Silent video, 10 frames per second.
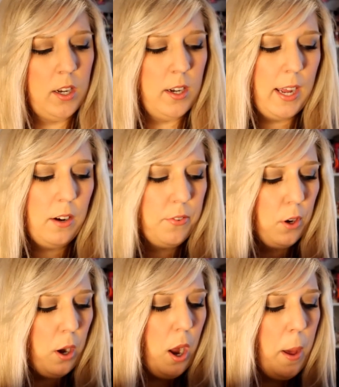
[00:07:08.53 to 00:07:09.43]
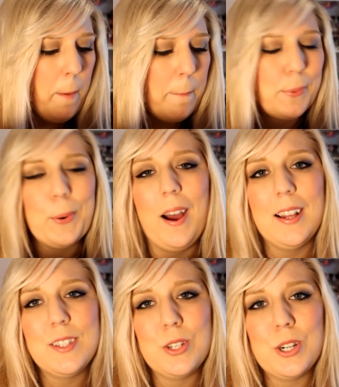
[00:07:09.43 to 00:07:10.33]
Now for
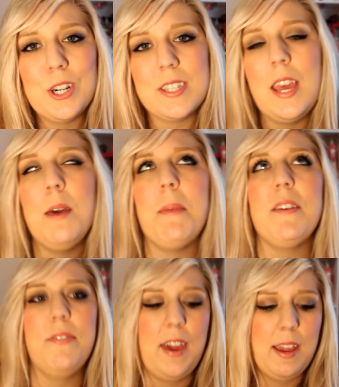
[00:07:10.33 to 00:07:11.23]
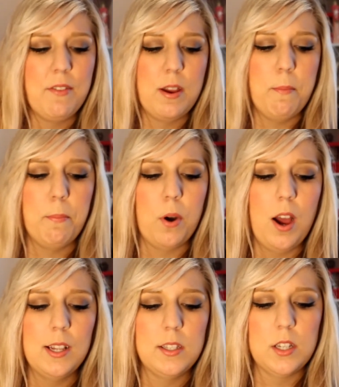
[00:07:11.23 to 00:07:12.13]
bronzers. My favorite
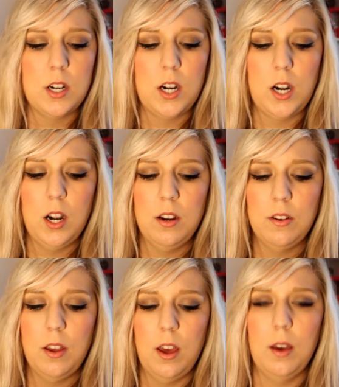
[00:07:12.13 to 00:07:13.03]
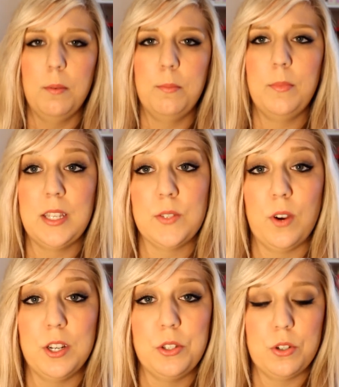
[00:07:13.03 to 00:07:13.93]
bronzer as
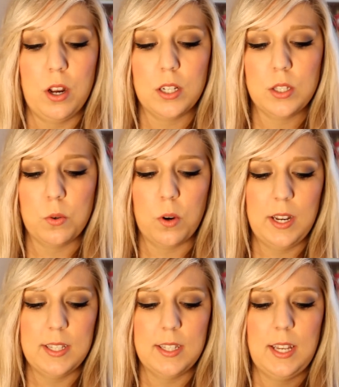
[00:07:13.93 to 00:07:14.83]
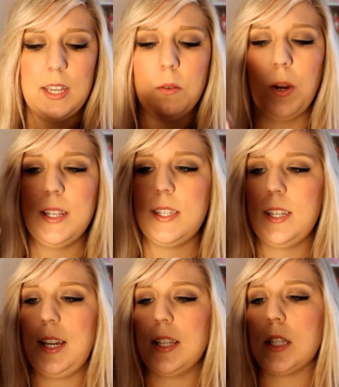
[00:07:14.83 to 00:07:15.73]
far as drugstore is the
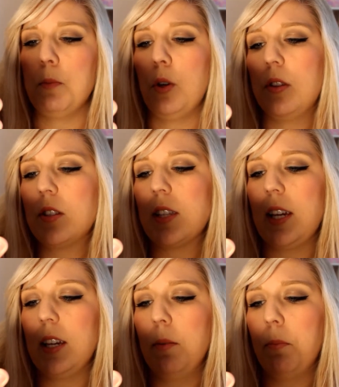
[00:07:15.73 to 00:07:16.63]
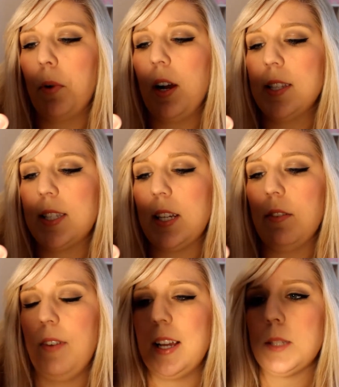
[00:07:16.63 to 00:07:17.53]
NYC Smooth Skin Bronzing
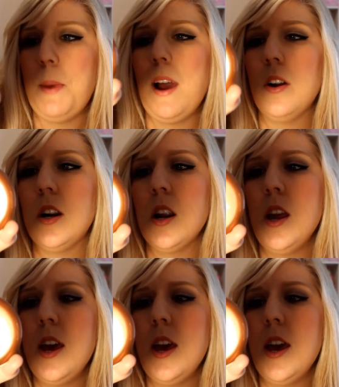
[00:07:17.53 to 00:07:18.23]
Face Powder,